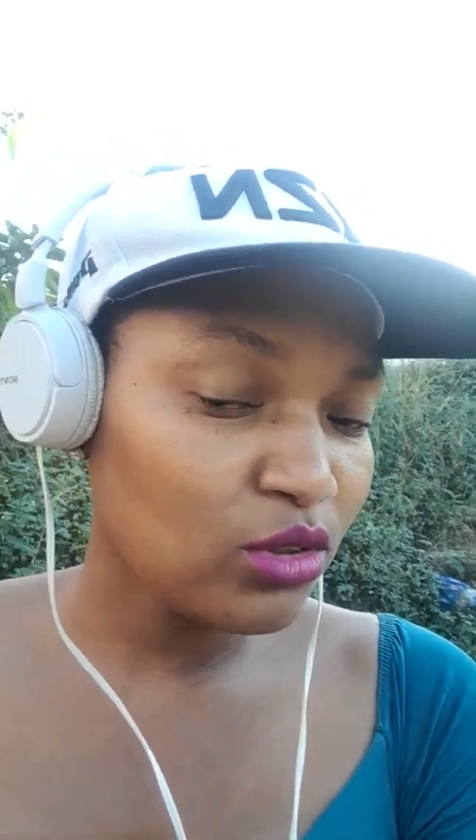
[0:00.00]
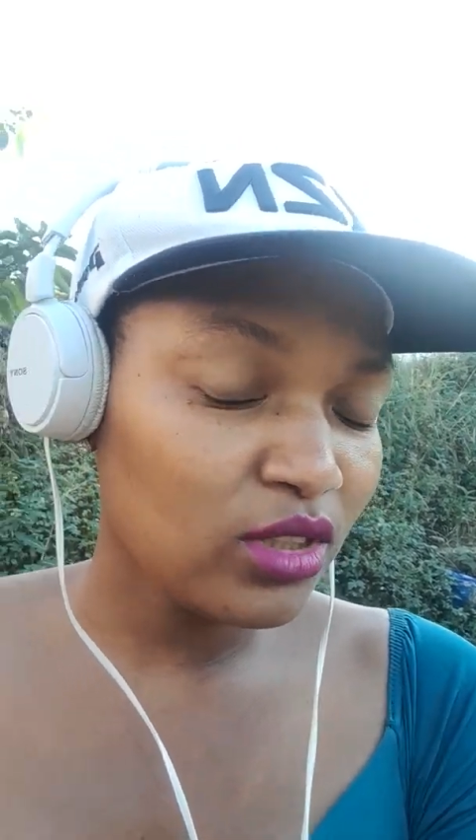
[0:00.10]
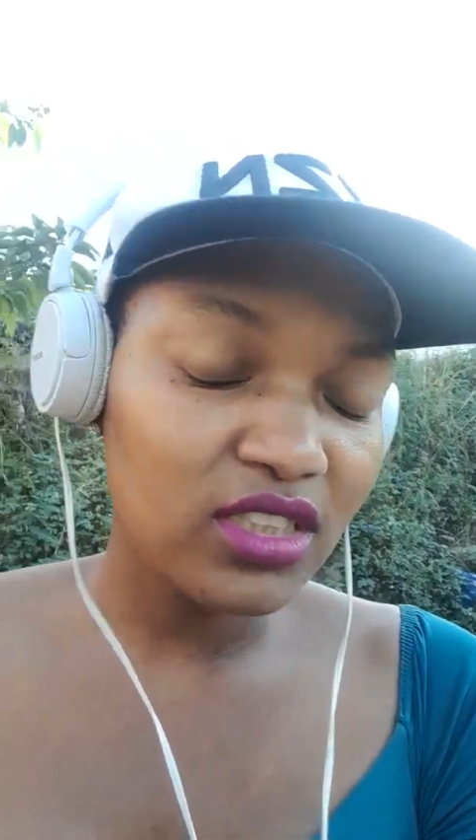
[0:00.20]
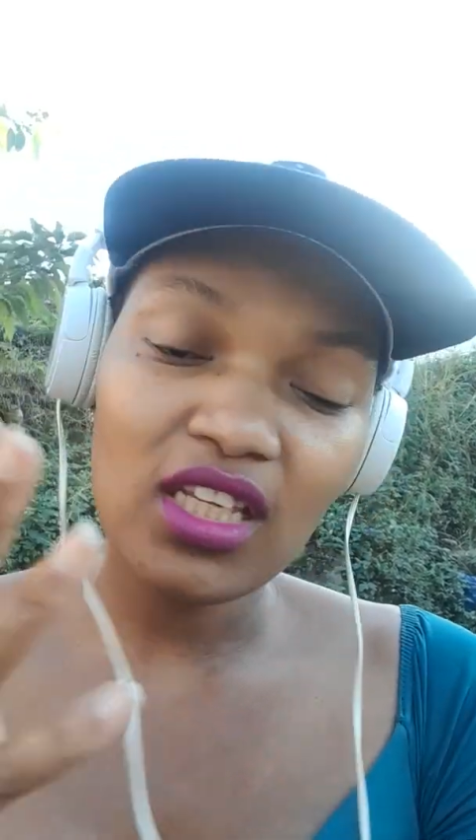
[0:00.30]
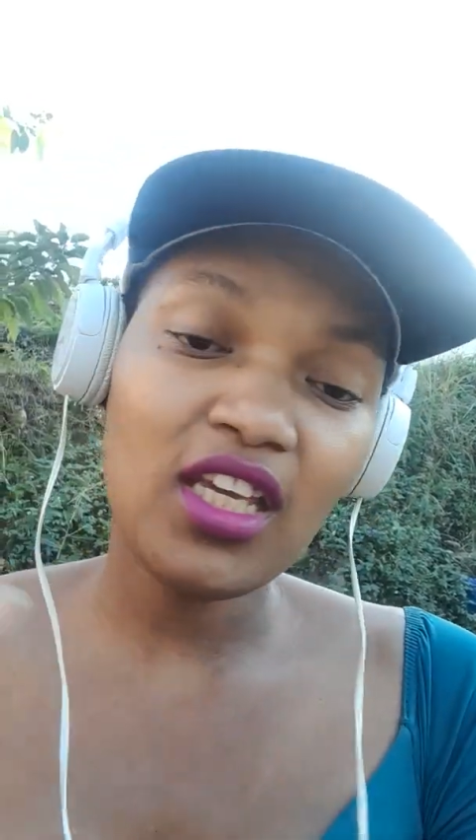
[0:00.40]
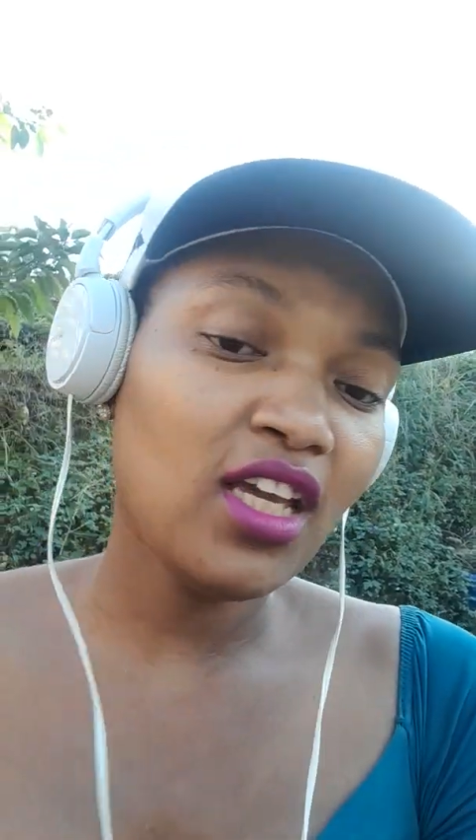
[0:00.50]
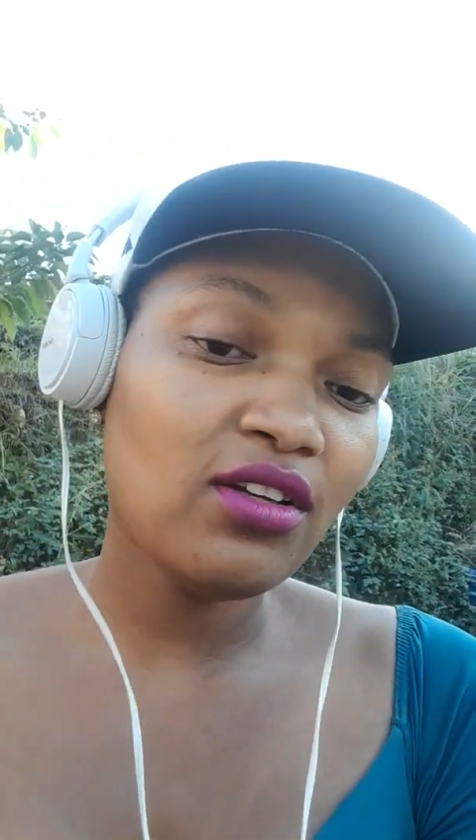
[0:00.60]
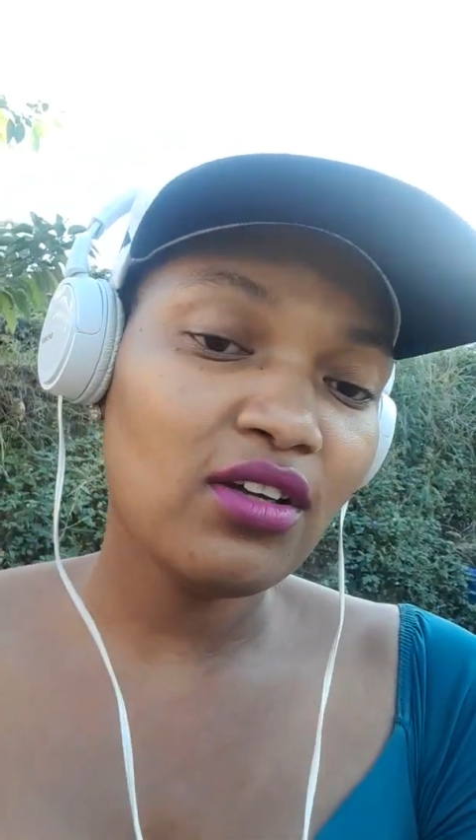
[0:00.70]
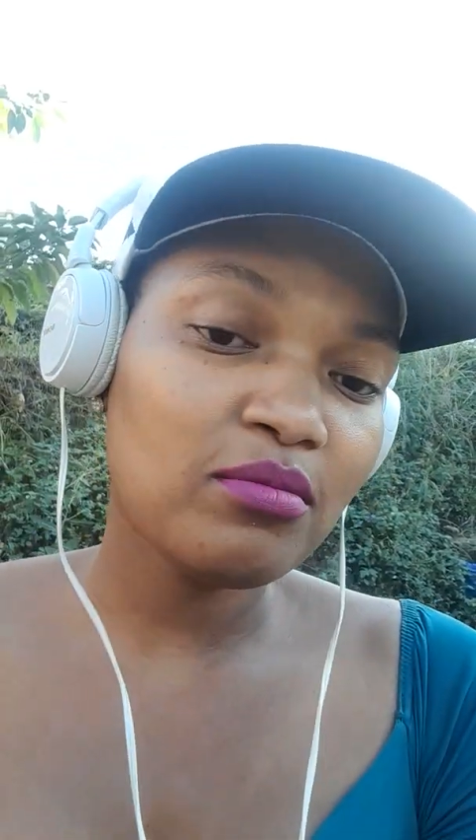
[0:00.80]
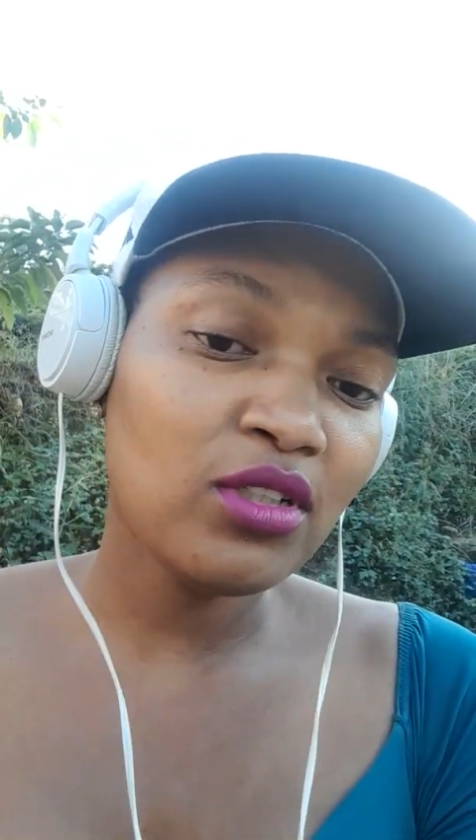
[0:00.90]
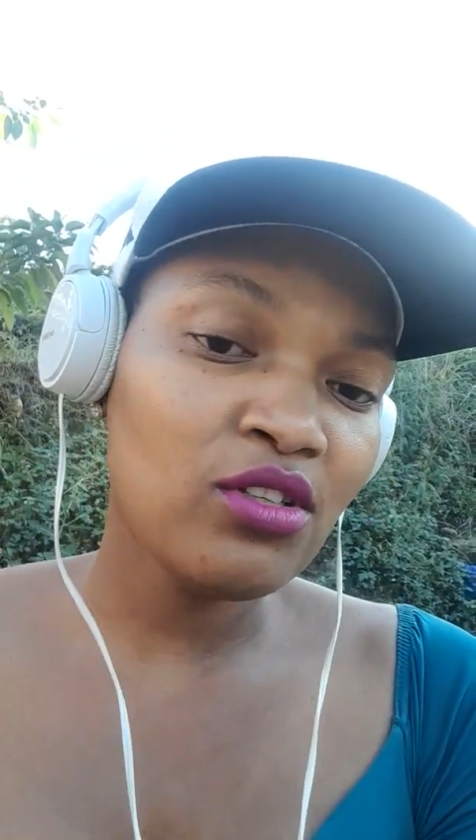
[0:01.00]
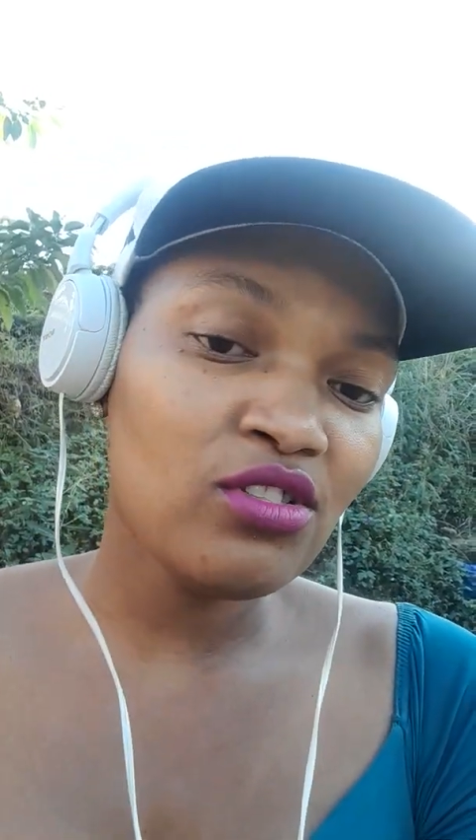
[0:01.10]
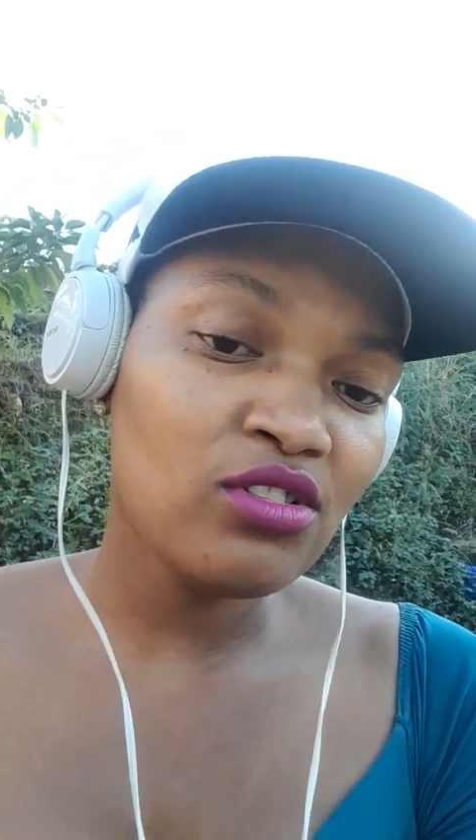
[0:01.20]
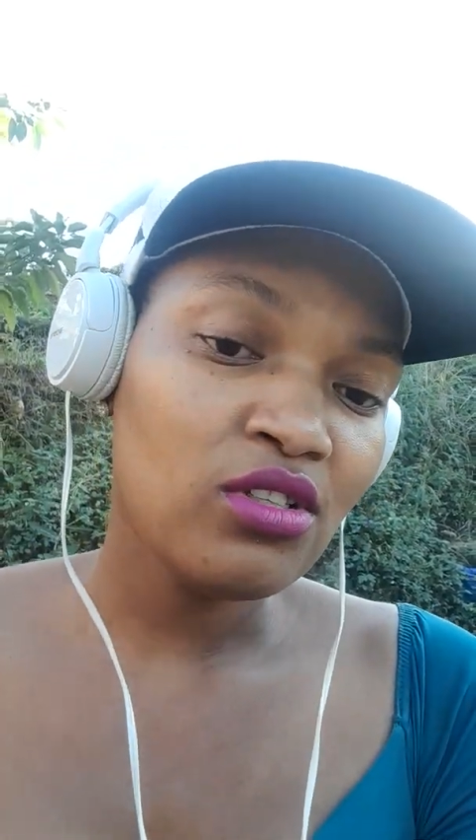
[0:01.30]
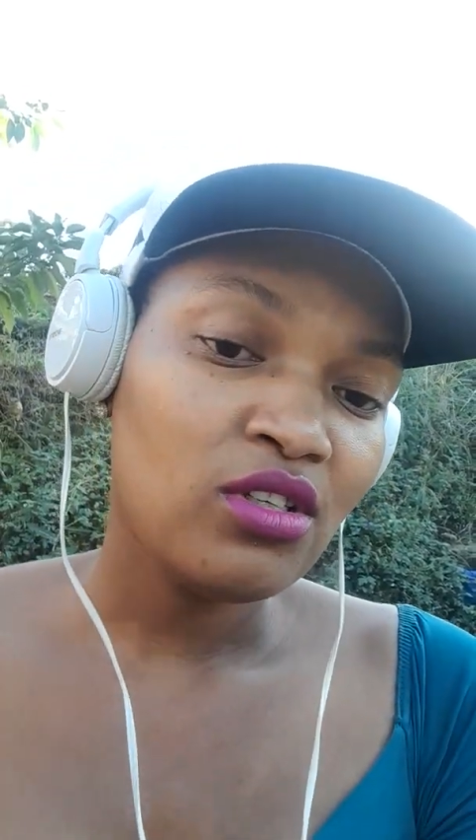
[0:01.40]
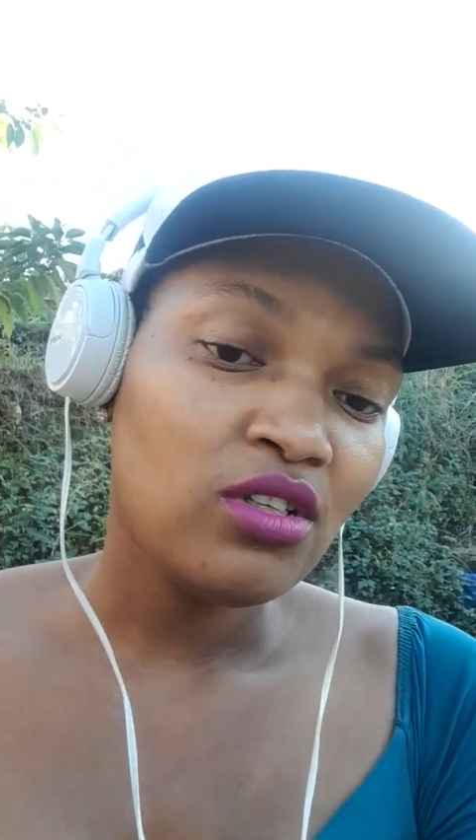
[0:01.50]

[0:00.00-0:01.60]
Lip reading: to her, they cannot, because